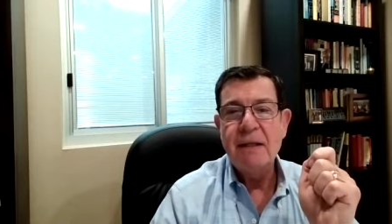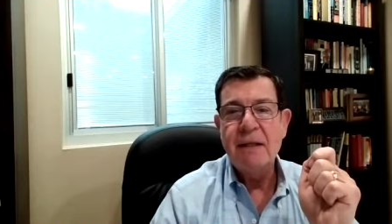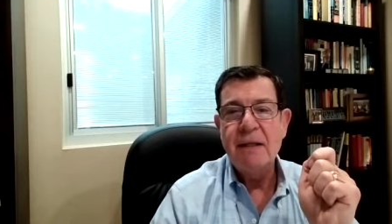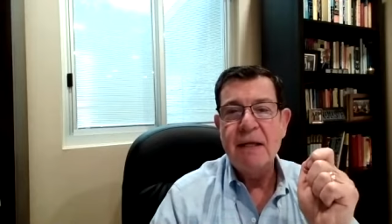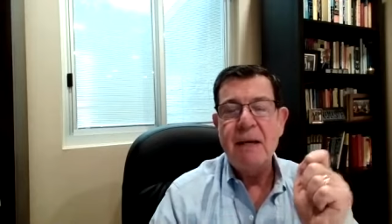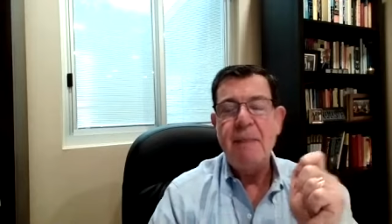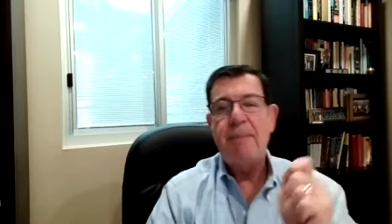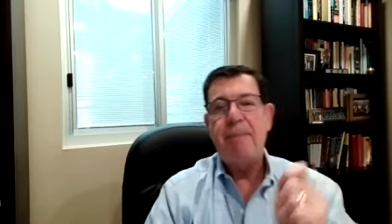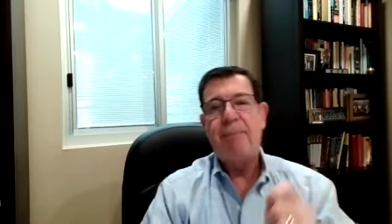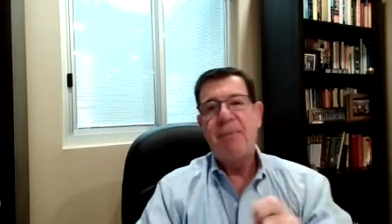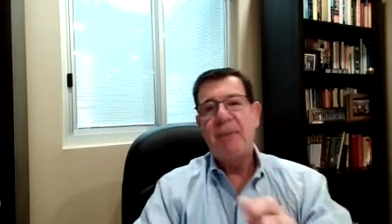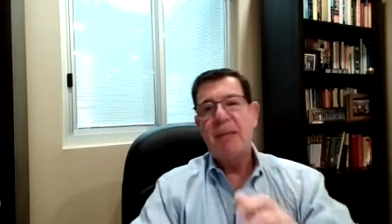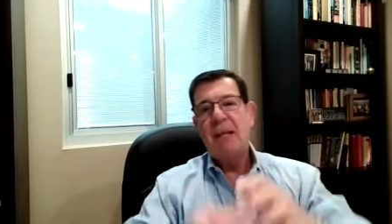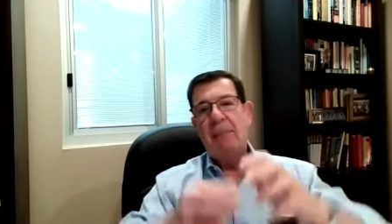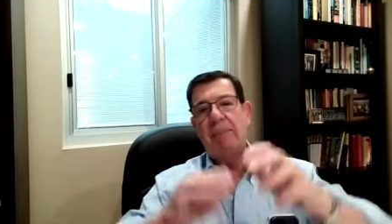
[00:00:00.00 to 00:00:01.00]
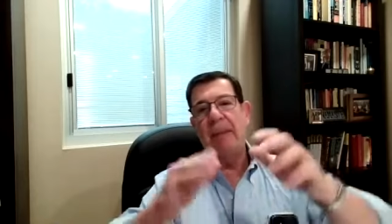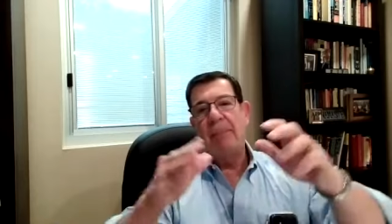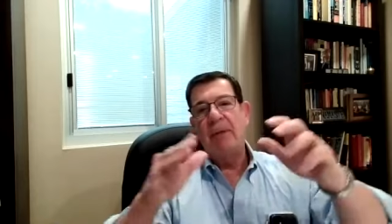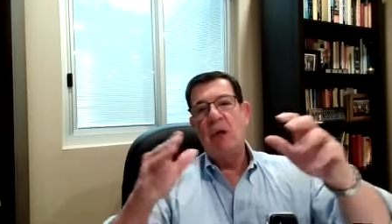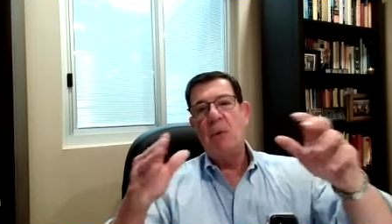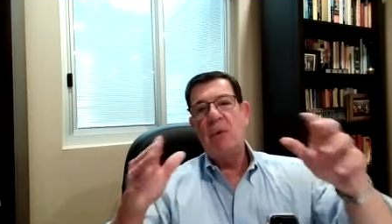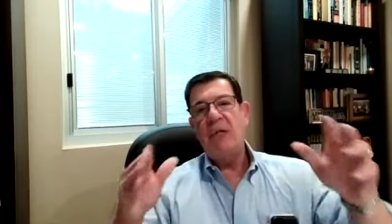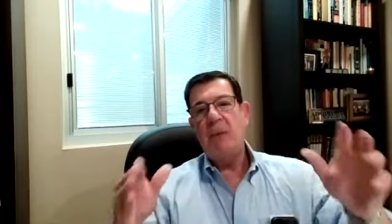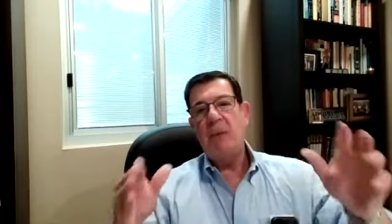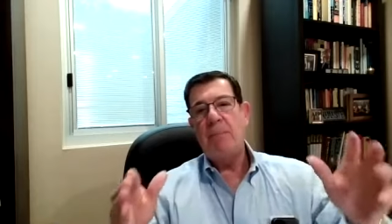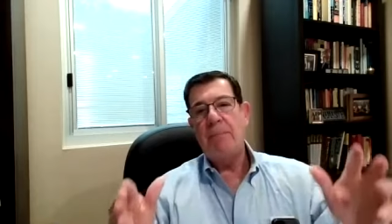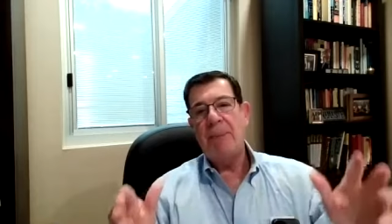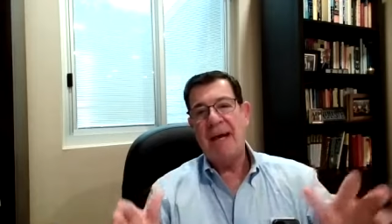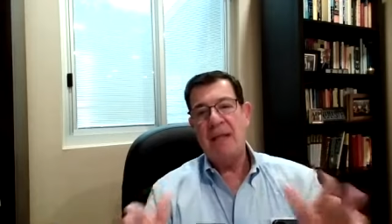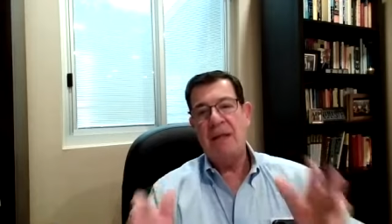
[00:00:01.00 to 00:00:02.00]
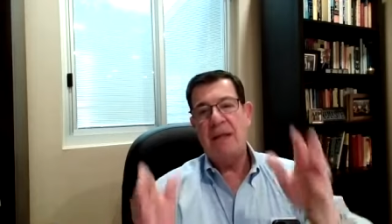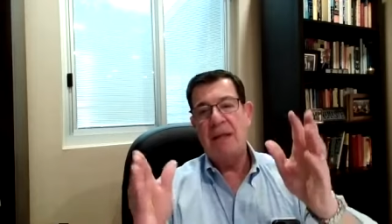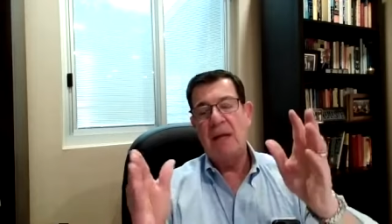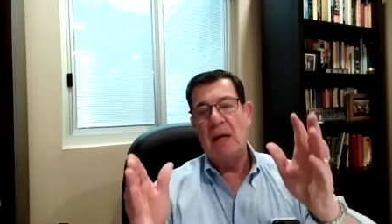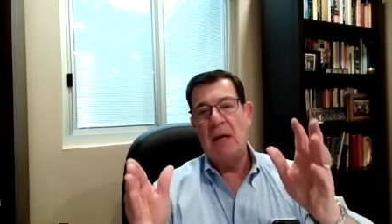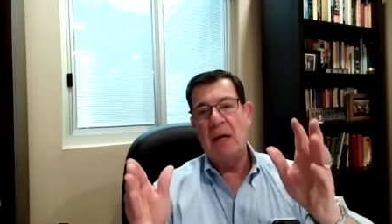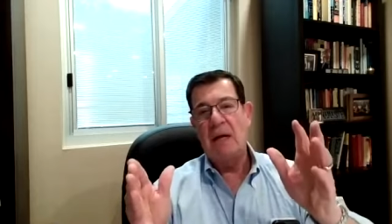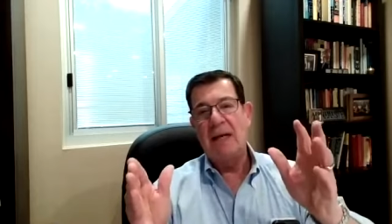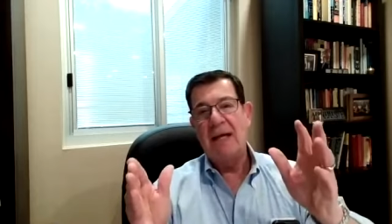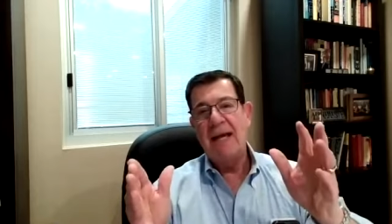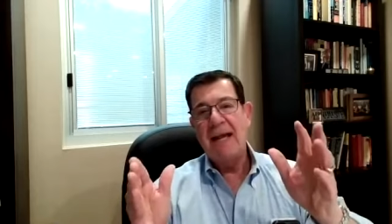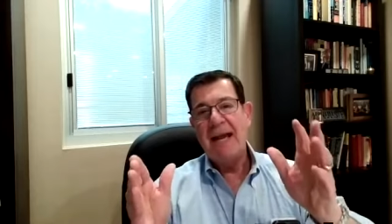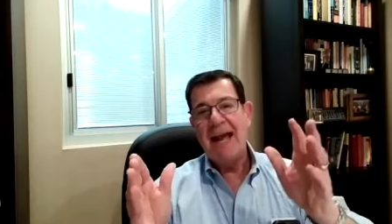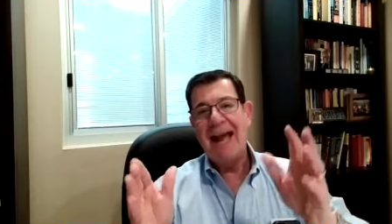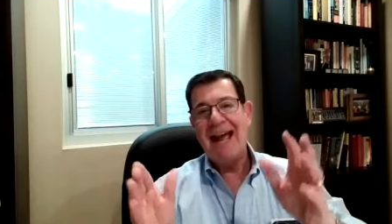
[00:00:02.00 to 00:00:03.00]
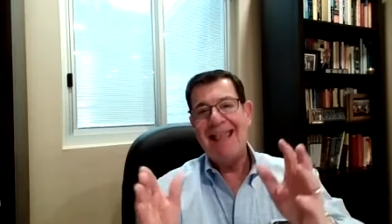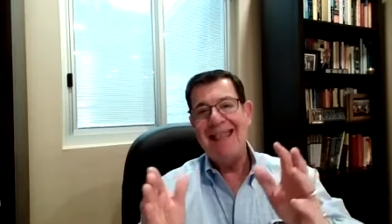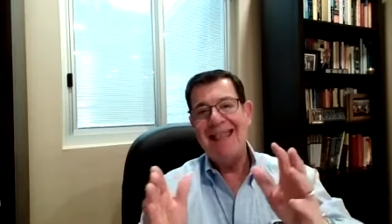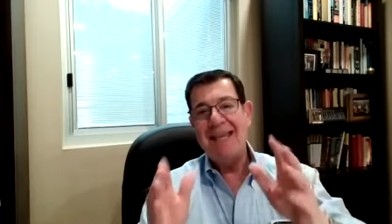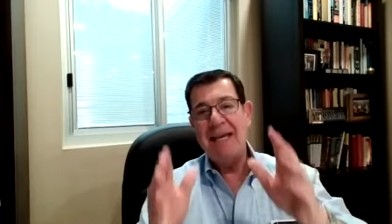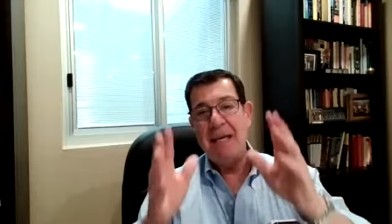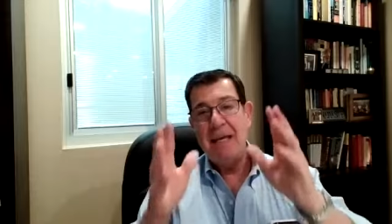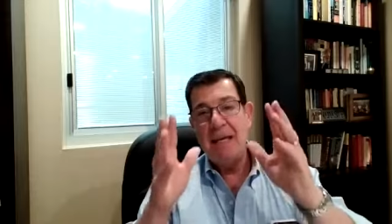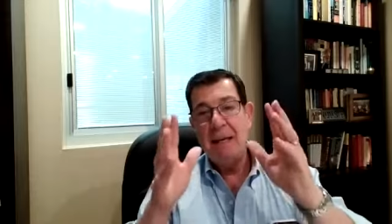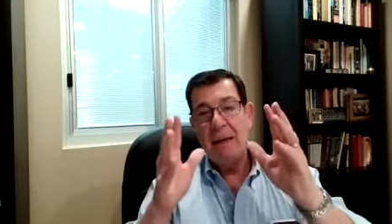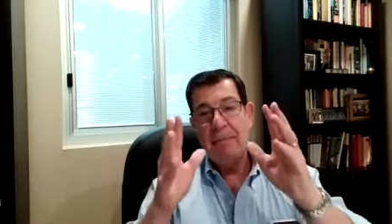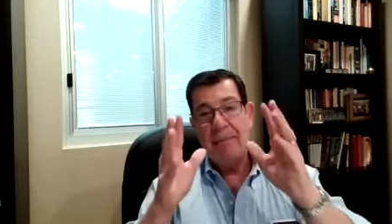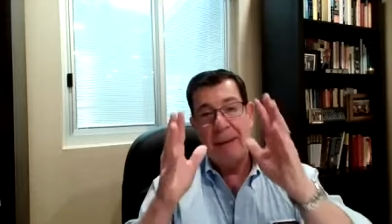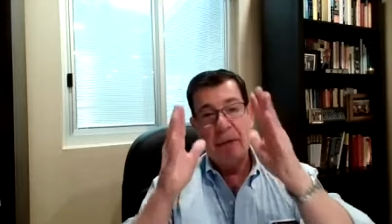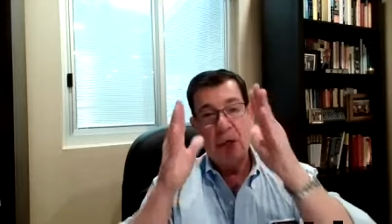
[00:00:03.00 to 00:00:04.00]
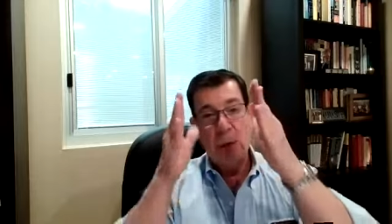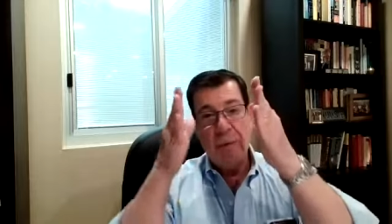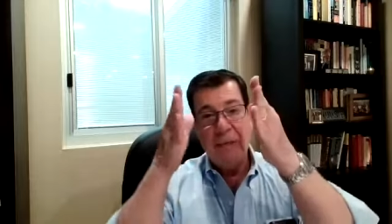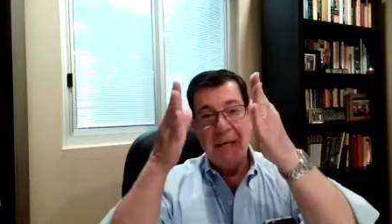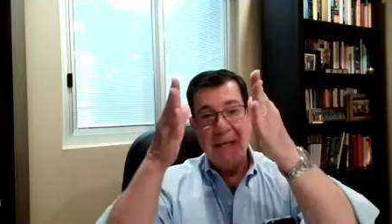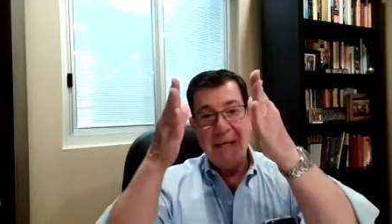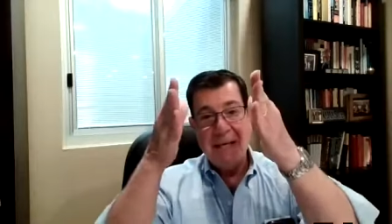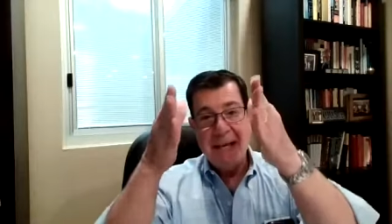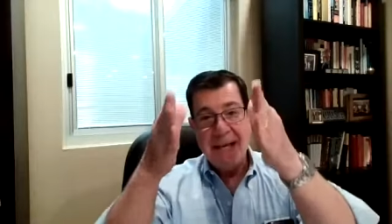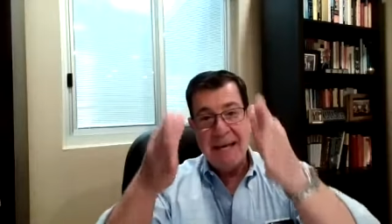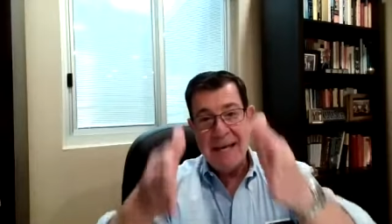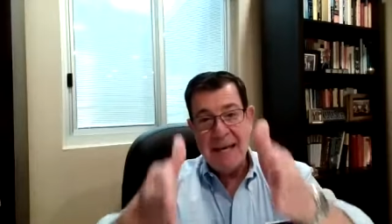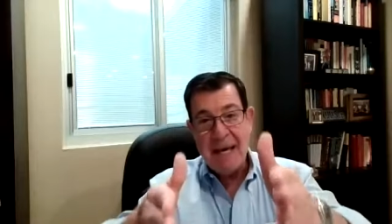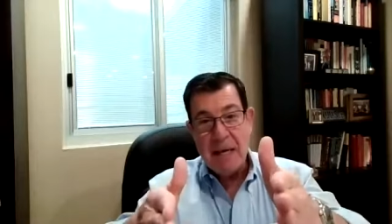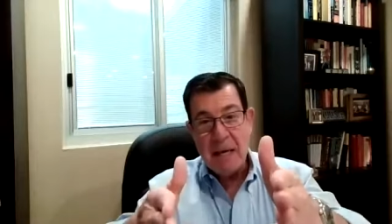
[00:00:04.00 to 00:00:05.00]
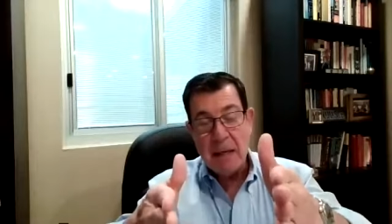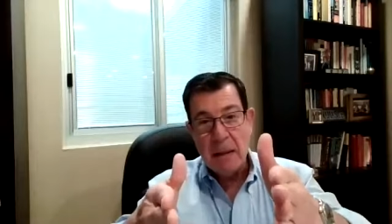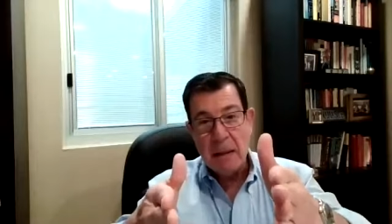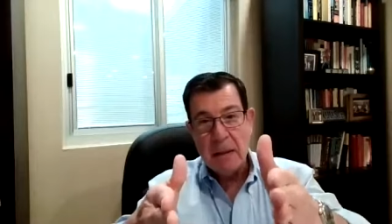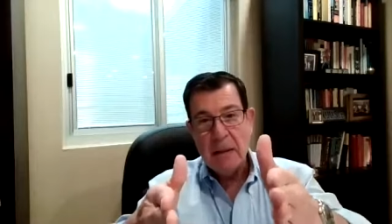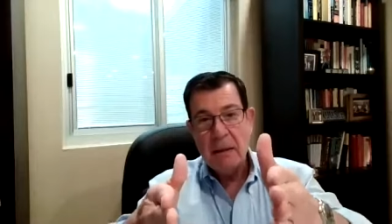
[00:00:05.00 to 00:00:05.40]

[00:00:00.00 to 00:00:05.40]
the Babylonian pantheon and the Babylonian king